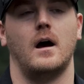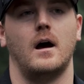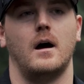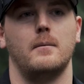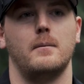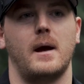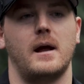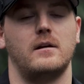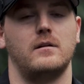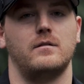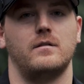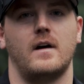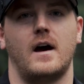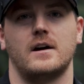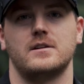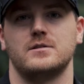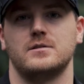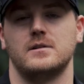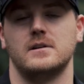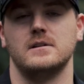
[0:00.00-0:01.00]

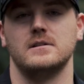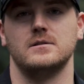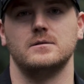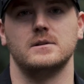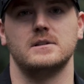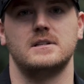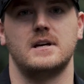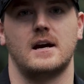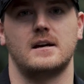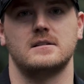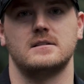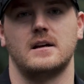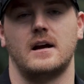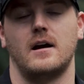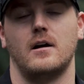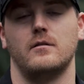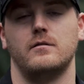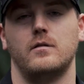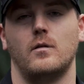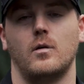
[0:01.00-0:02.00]
manufactured into a
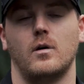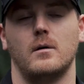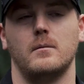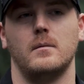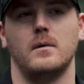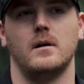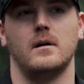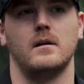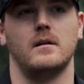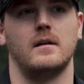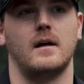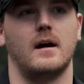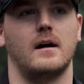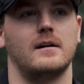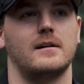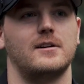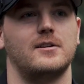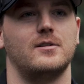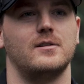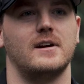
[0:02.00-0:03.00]
textile form
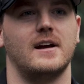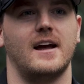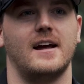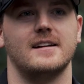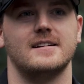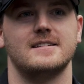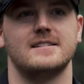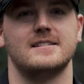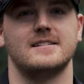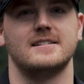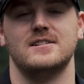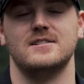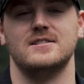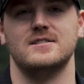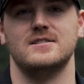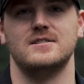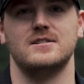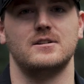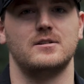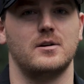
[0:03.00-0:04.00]
that creates
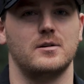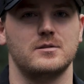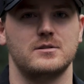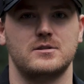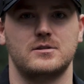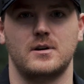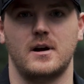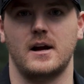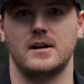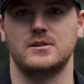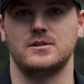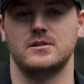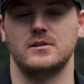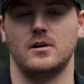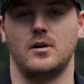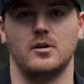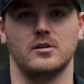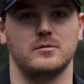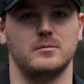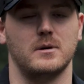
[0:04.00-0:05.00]
zero stretch and
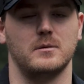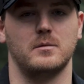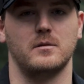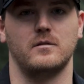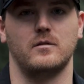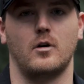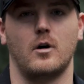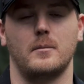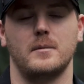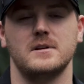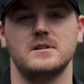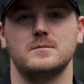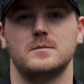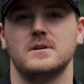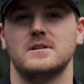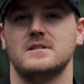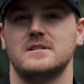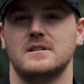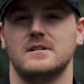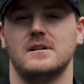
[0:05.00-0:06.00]
ultimate performance,
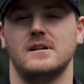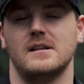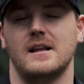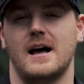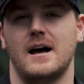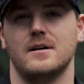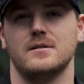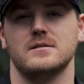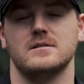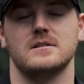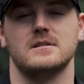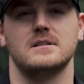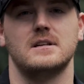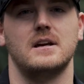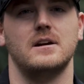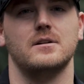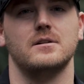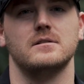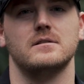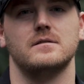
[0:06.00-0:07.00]
but still allows the
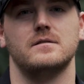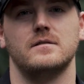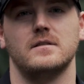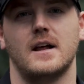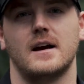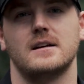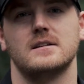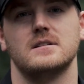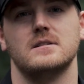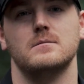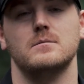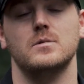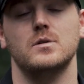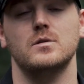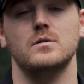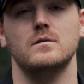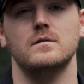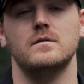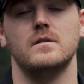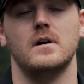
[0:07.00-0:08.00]
skier to flex and
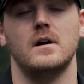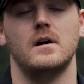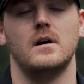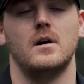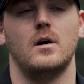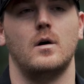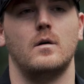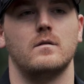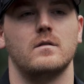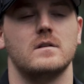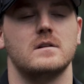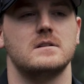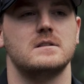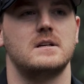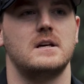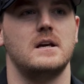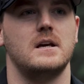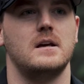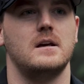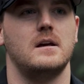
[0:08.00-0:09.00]
move over the
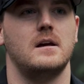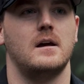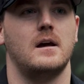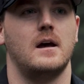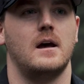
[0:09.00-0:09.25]
ski.